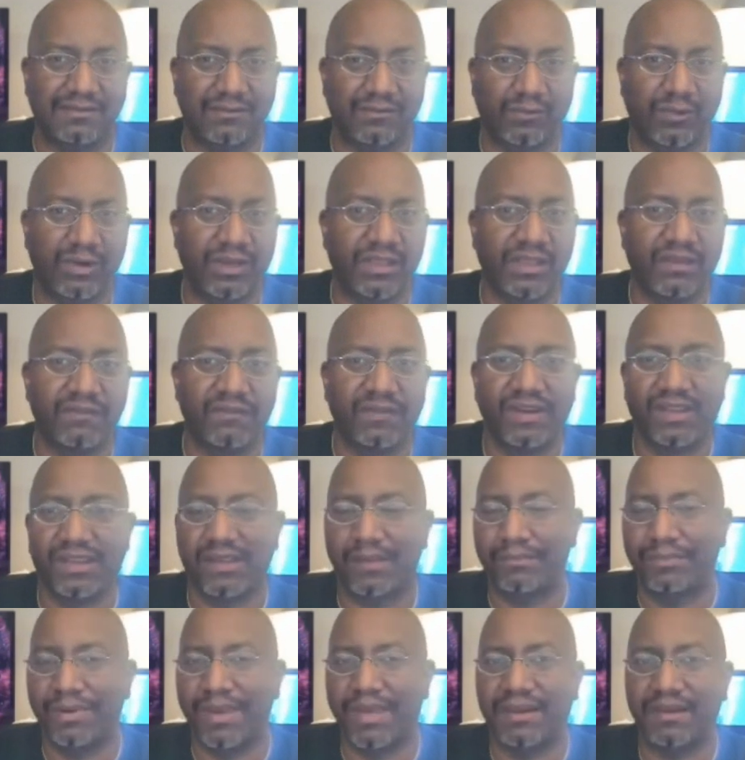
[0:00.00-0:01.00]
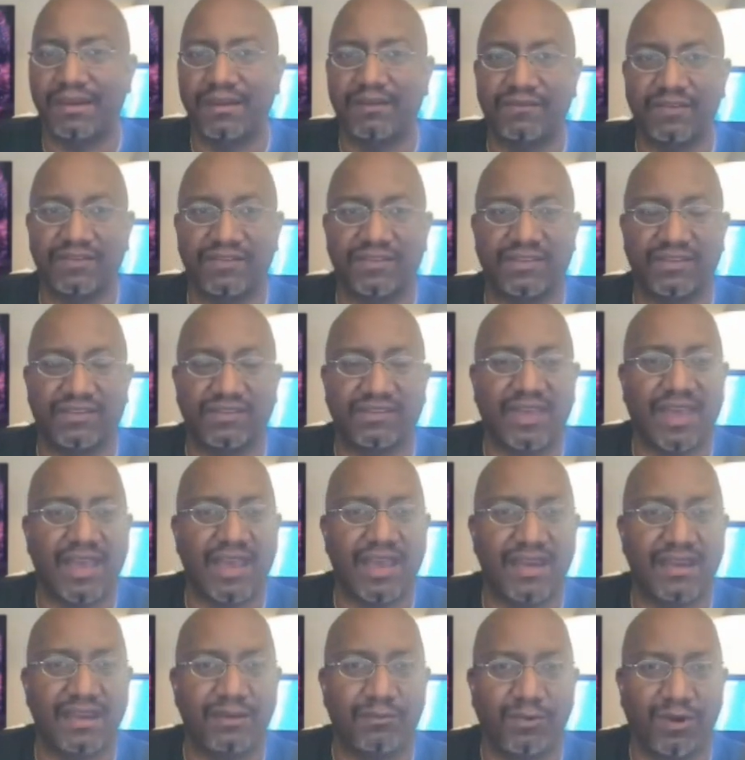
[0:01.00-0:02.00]
We live in a competitive
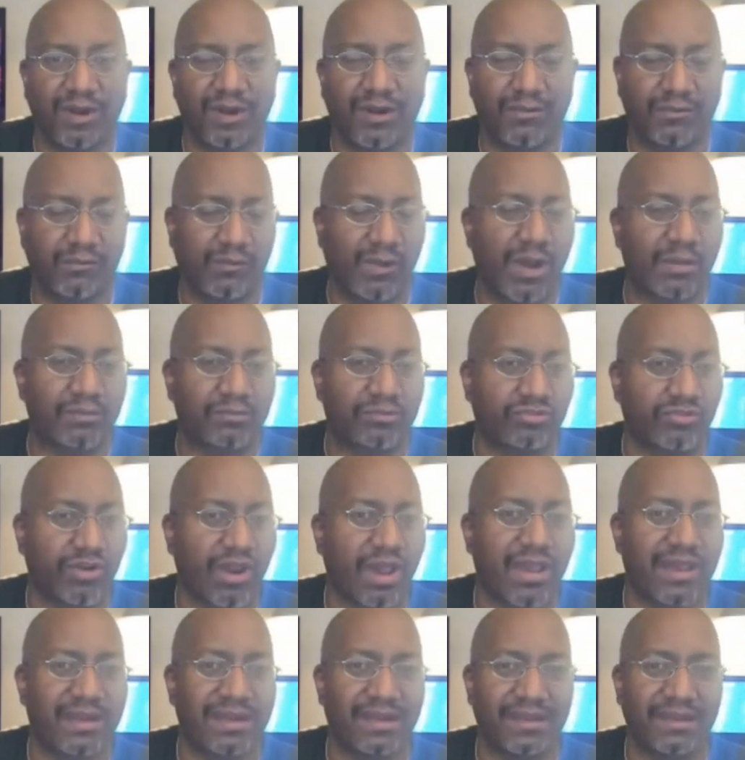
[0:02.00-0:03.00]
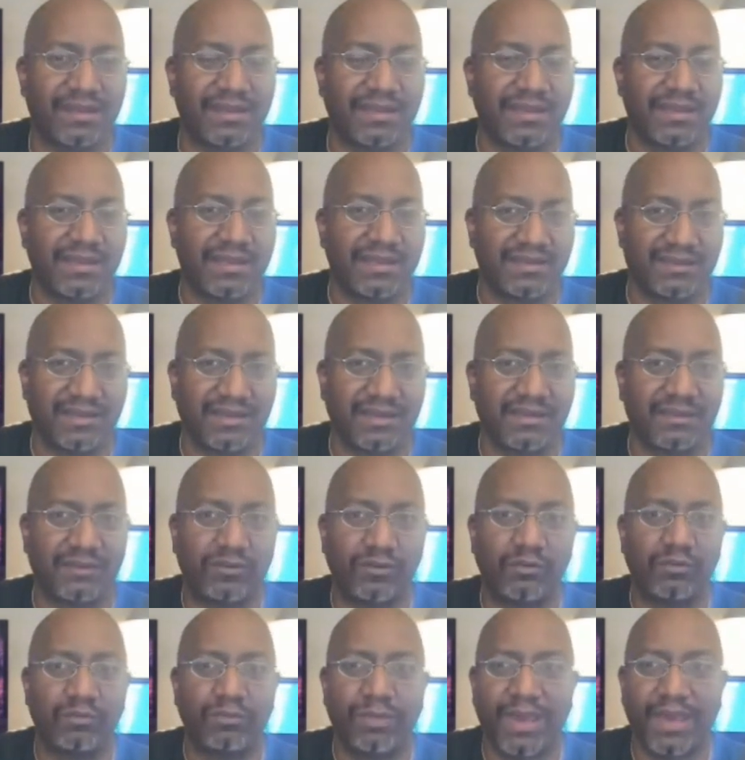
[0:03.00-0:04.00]
society where, well, I'm trying to
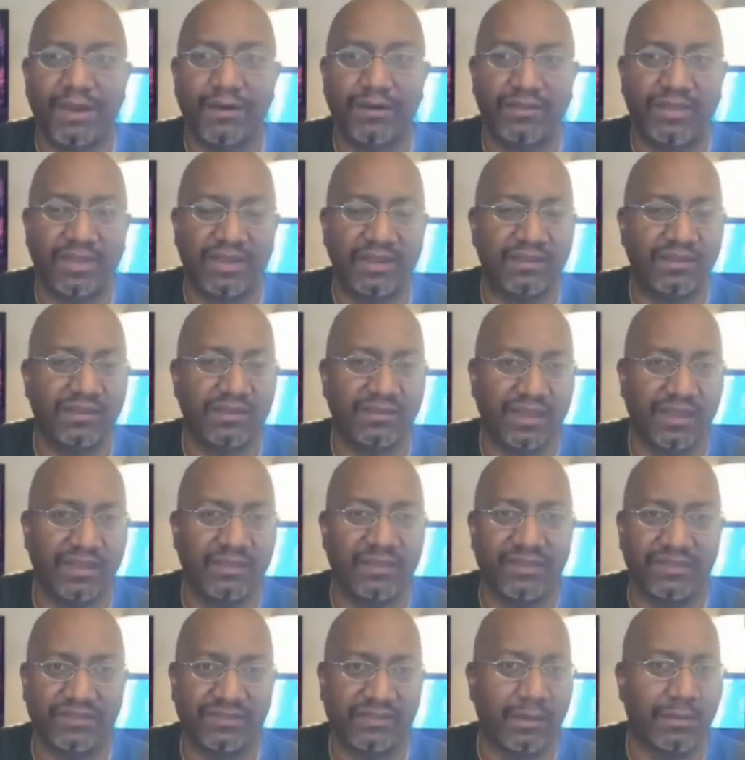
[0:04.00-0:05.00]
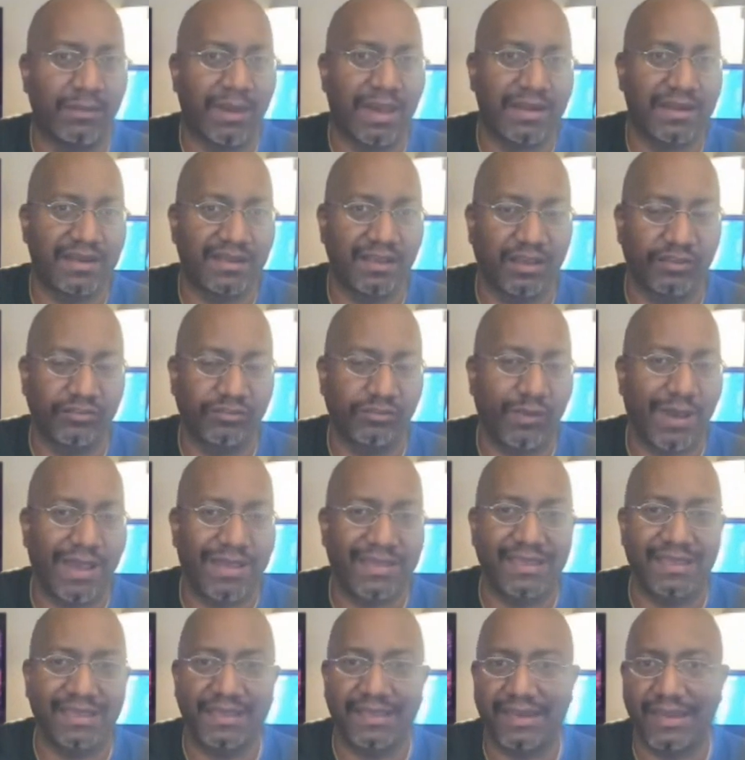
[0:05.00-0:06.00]
do better than somebody else so I
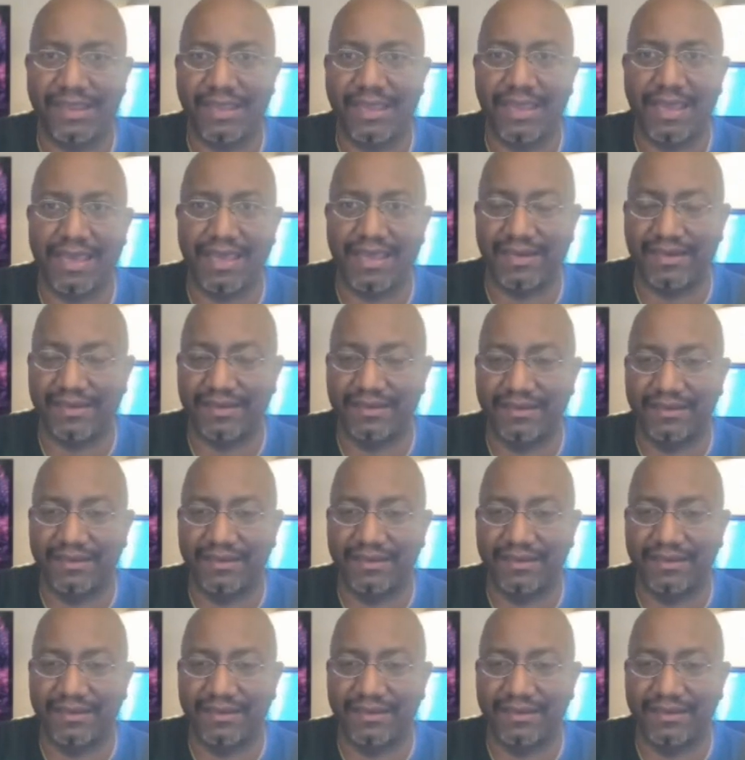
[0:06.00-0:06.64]
can get ahead.